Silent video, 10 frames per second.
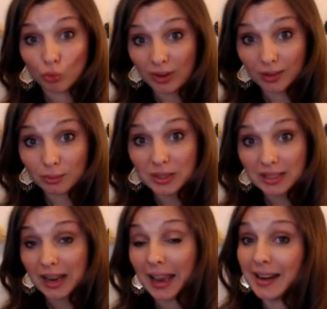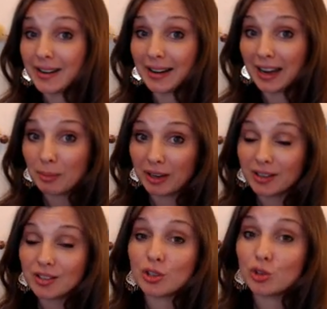rhythms and
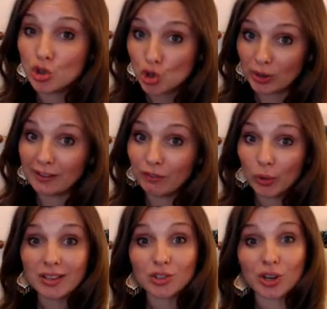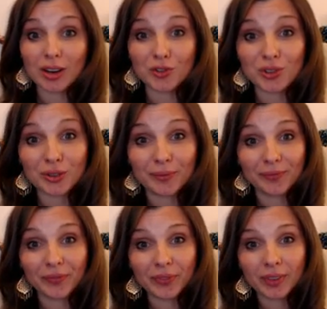dynamics during voice change.
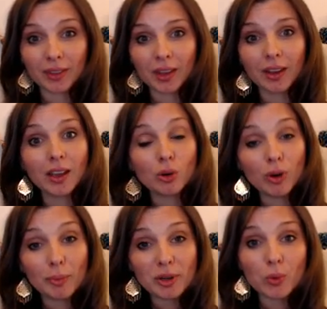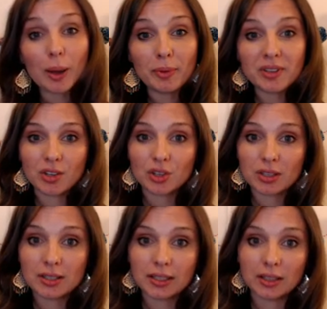Repertoire
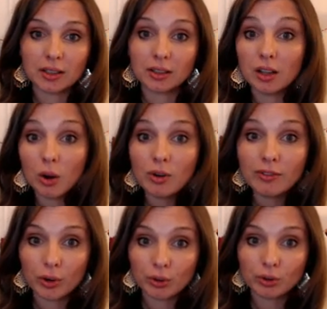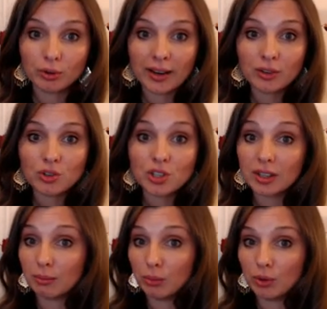positioned in the lower vocal range
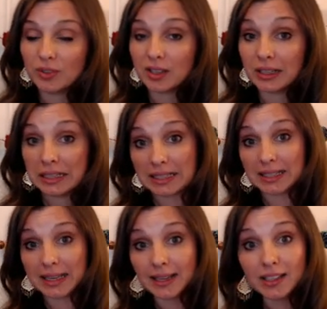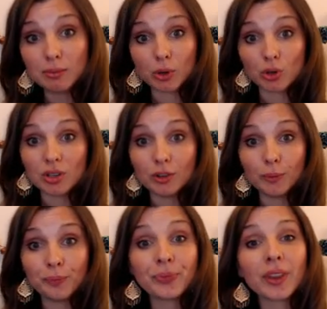that moves in a descending motion
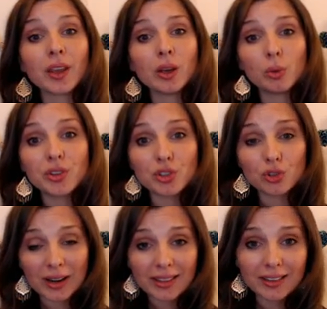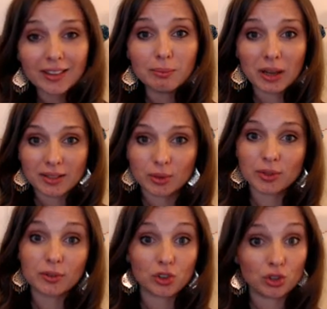will strengthen the
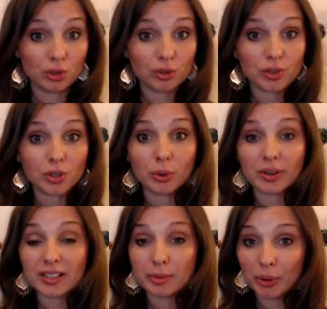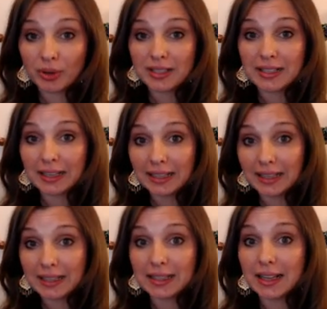muscles of students who are experiencing
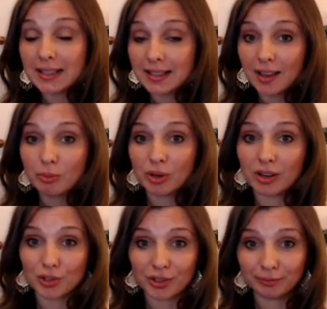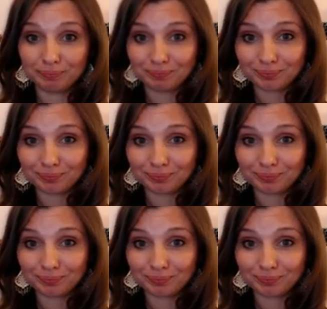unease in their sound production.